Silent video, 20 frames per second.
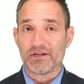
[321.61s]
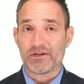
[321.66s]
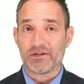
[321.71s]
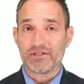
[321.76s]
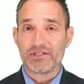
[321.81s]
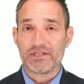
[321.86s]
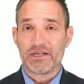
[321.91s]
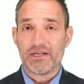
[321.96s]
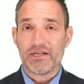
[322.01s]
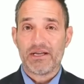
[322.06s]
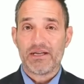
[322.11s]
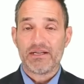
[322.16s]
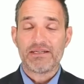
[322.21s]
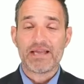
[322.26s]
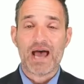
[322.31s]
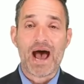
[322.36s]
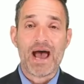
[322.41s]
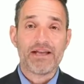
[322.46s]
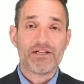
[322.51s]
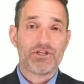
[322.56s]
skills
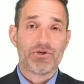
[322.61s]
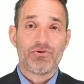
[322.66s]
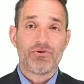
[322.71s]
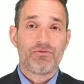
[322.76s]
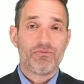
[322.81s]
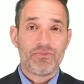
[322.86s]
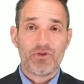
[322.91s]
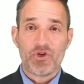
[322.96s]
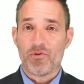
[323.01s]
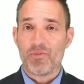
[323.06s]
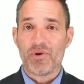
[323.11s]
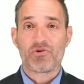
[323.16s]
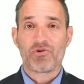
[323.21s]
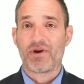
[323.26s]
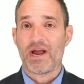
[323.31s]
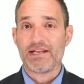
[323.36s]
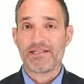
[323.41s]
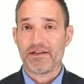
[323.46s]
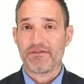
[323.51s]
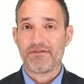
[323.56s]
tie to
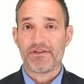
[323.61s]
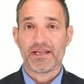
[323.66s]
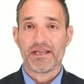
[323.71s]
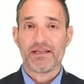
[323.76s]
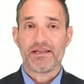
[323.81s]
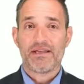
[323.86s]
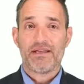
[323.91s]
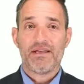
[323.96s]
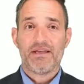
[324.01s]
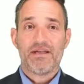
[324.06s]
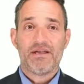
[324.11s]
human creativity.